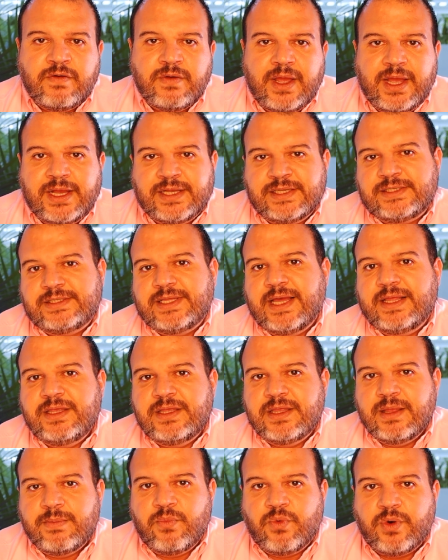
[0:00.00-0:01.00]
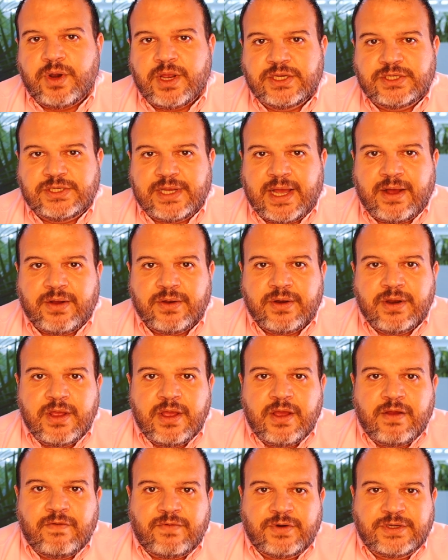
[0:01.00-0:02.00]
extending the mortgage out
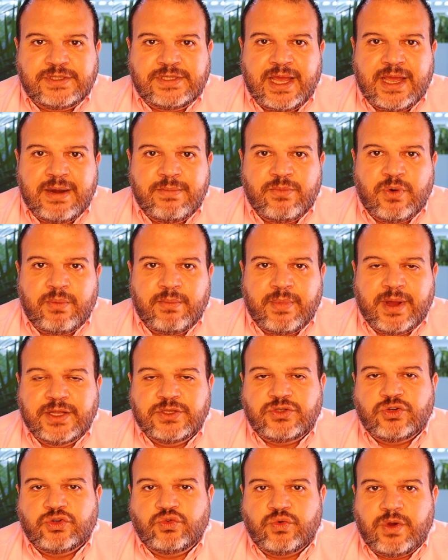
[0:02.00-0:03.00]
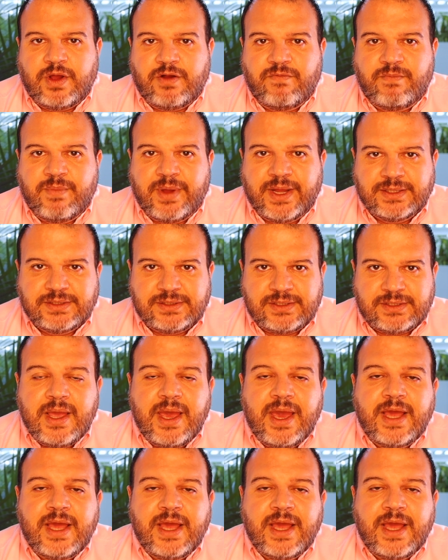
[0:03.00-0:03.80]
for 10 more months or 12 months.